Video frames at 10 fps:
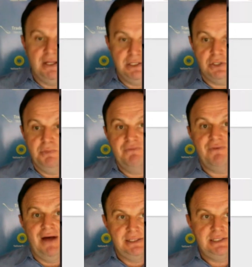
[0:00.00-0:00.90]
to be
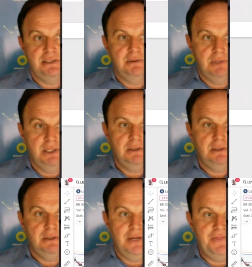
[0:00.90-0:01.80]
volatile, right?
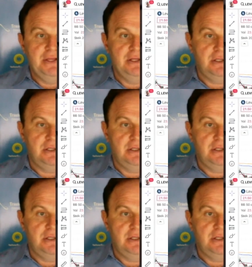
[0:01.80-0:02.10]
I think,